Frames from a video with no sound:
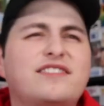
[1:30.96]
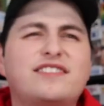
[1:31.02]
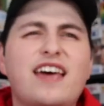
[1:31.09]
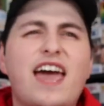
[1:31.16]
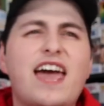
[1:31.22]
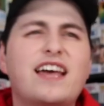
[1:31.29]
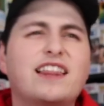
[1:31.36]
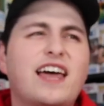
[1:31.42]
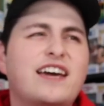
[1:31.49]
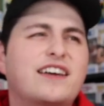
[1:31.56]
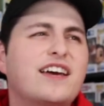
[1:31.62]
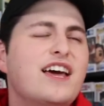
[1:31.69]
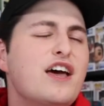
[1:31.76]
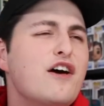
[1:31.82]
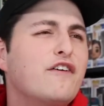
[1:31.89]
say
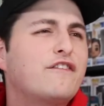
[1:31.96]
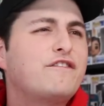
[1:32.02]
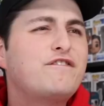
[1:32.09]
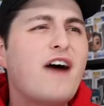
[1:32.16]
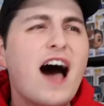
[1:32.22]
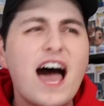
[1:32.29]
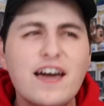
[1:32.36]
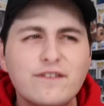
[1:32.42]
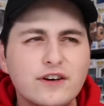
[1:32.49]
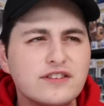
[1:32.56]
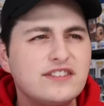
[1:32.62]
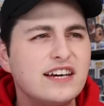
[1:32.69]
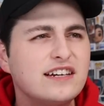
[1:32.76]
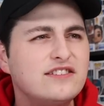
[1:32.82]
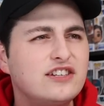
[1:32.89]
like five or
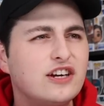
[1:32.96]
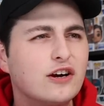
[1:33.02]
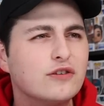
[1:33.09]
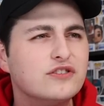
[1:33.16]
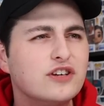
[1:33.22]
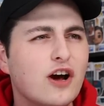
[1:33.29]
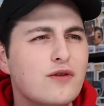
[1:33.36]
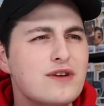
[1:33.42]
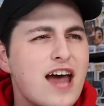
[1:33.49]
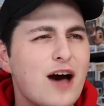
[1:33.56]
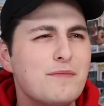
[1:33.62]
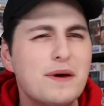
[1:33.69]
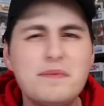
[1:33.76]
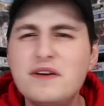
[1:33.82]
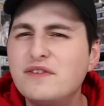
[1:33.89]
six years ago
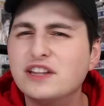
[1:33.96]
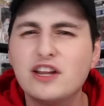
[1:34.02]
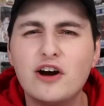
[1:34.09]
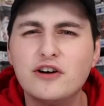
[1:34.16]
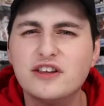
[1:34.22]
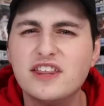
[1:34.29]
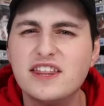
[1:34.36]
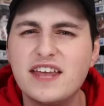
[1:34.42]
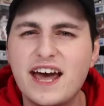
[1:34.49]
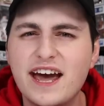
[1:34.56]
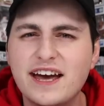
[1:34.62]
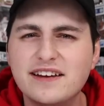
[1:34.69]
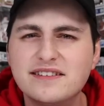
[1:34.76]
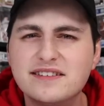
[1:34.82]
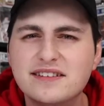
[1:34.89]
now, maybe even longer than
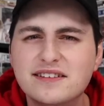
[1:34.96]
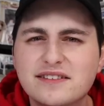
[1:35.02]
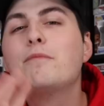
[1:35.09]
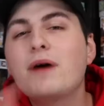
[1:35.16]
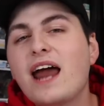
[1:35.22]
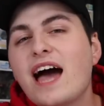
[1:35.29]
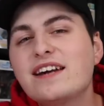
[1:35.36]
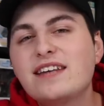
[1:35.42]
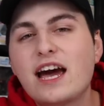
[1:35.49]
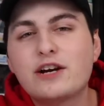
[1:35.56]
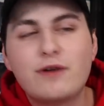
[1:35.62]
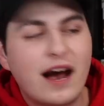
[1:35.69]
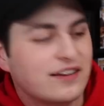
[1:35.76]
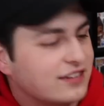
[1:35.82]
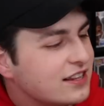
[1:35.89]
that. But I
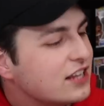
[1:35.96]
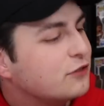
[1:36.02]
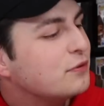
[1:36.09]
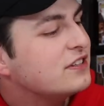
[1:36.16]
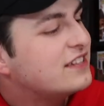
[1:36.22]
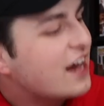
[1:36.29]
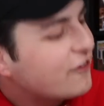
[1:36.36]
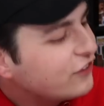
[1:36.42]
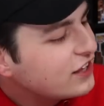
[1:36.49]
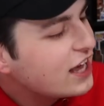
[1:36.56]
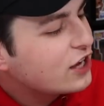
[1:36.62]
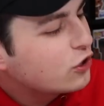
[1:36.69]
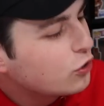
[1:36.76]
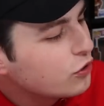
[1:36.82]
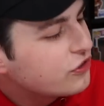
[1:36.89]
digress, and this was
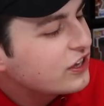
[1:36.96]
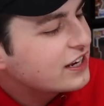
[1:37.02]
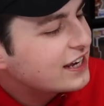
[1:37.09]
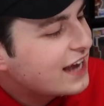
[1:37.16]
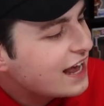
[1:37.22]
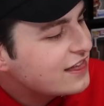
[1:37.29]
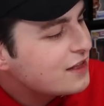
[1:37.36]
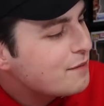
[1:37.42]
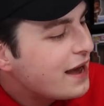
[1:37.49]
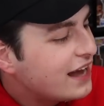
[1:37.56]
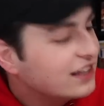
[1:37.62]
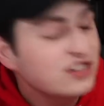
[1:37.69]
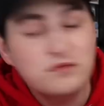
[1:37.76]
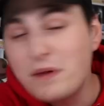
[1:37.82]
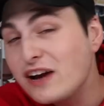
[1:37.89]
definitely a cool thing to get in the
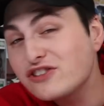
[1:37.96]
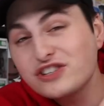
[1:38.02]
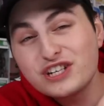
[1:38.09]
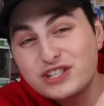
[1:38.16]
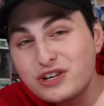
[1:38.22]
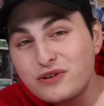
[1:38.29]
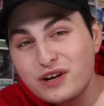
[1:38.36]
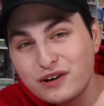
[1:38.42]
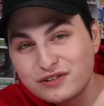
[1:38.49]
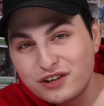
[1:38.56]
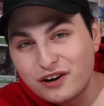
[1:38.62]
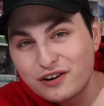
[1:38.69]
mail, especially two years